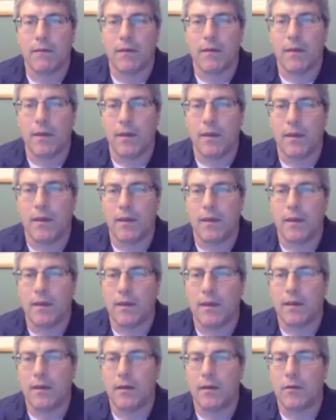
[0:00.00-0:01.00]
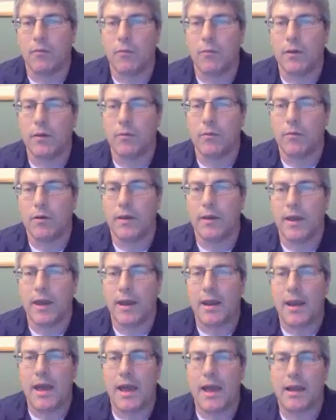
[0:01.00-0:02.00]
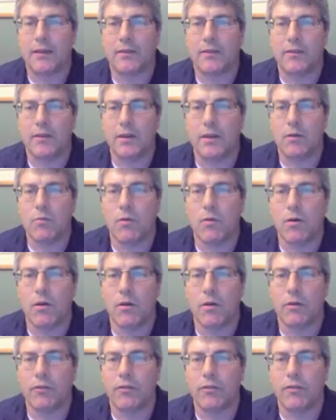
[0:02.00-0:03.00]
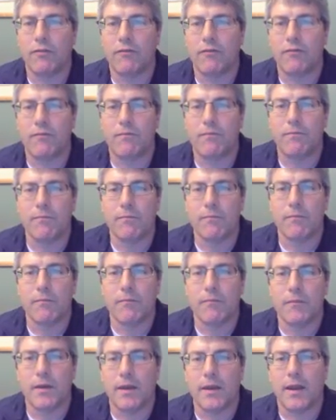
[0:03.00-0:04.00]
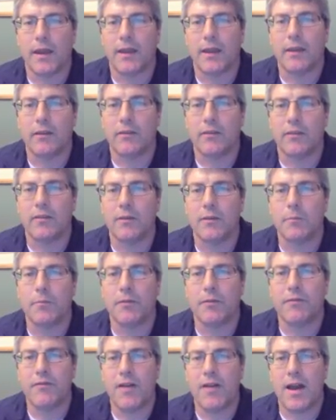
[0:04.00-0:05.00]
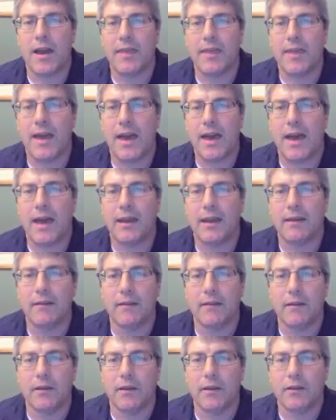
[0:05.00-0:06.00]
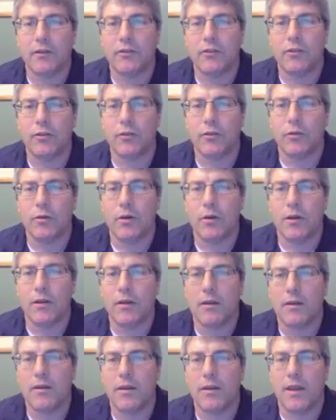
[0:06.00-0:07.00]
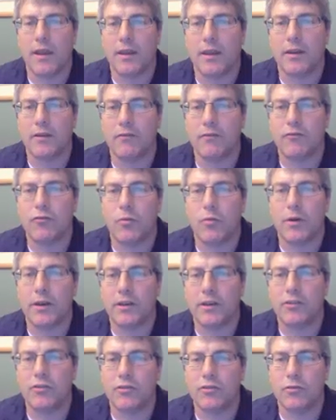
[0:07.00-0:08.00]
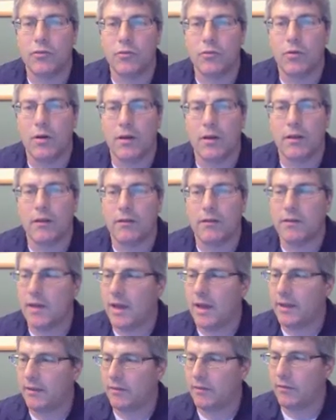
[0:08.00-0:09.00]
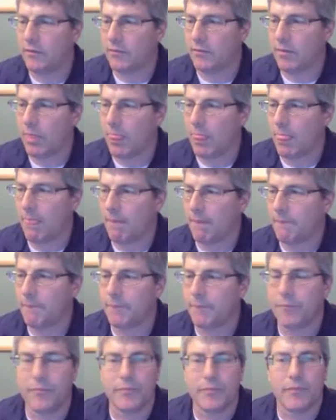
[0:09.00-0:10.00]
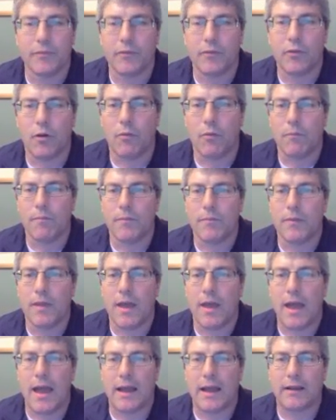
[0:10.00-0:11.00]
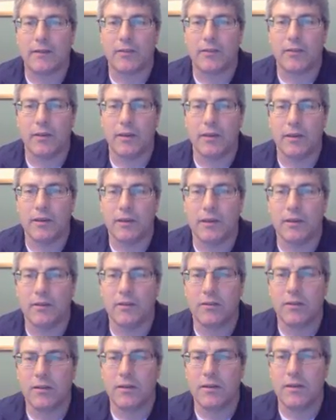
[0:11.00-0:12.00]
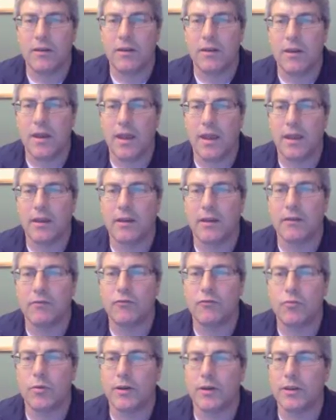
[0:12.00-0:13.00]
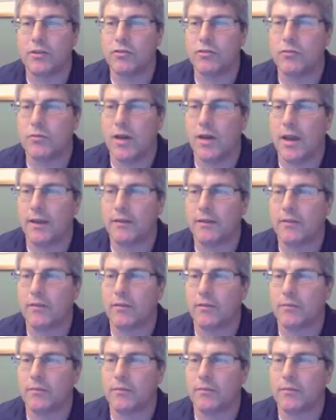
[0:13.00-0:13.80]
And we will get x equals, I can simplify that to negative 22 ninths. So x is negative 22 ninths.